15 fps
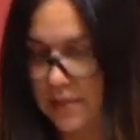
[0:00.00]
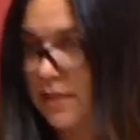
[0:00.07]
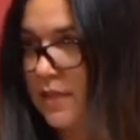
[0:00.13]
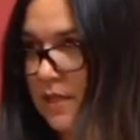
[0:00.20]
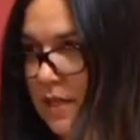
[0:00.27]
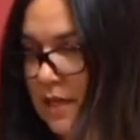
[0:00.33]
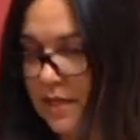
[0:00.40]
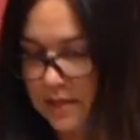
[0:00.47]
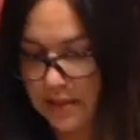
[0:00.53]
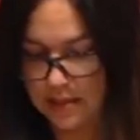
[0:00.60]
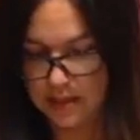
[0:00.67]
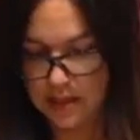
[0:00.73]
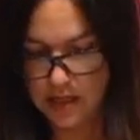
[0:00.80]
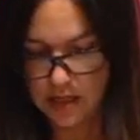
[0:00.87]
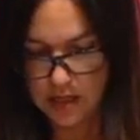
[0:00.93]
disease,
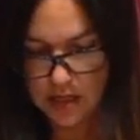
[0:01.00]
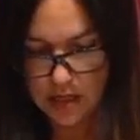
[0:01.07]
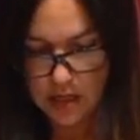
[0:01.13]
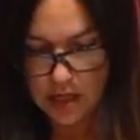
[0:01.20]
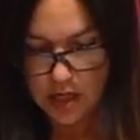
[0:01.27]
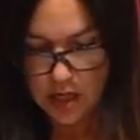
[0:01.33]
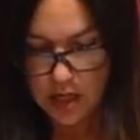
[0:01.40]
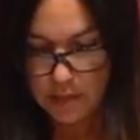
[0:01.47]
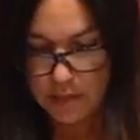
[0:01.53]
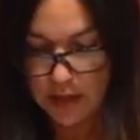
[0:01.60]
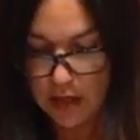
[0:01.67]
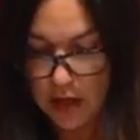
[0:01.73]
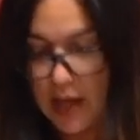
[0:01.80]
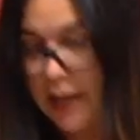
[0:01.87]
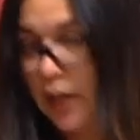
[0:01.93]
but
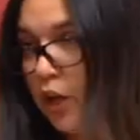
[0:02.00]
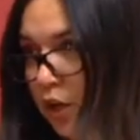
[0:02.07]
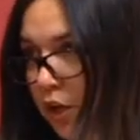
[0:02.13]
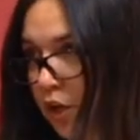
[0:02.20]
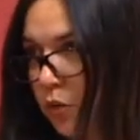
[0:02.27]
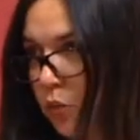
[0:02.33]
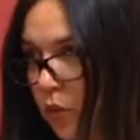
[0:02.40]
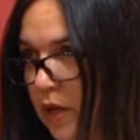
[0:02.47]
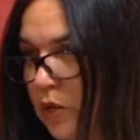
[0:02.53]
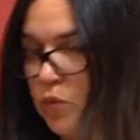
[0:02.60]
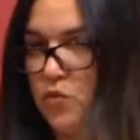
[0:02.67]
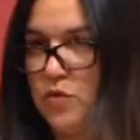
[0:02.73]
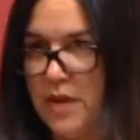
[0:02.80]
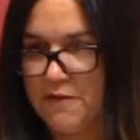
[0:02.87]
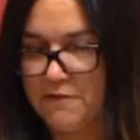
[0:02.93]
like her, we
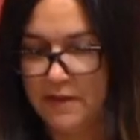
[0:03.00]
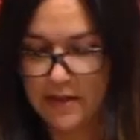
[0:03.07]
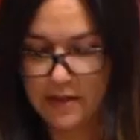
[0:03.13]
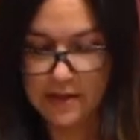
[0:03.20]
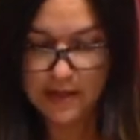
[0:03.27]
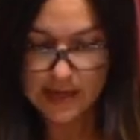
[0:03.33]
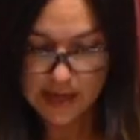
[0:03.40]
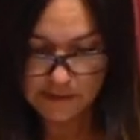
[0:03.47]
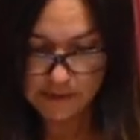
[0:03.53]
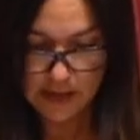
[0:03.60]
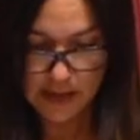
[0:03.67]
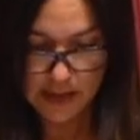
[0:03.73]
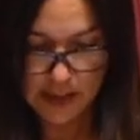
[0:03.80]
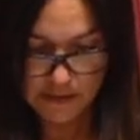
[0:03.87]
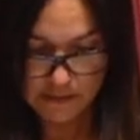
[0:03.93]
will never,
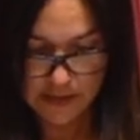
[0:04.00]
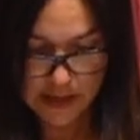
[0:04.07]
never give